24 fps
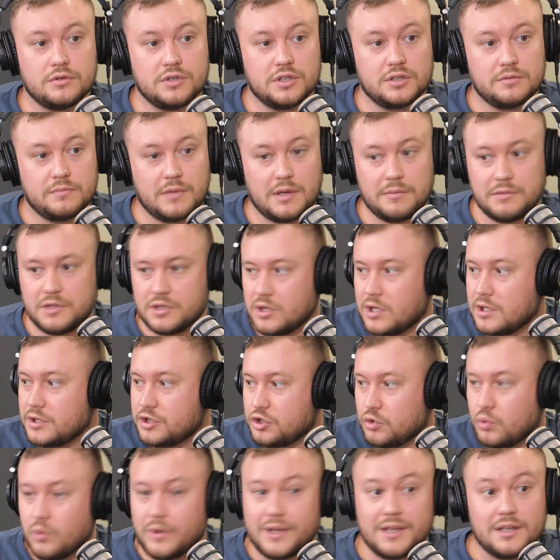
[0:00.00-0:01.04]
just maybe
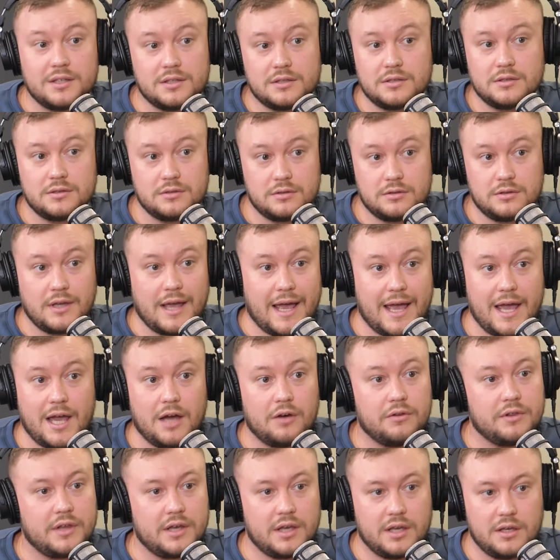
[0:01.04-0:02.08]
slight tweaks to
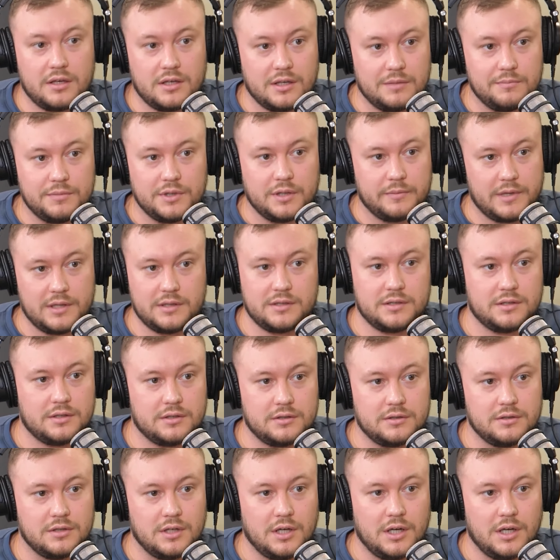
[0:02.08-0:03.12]
how they implement it.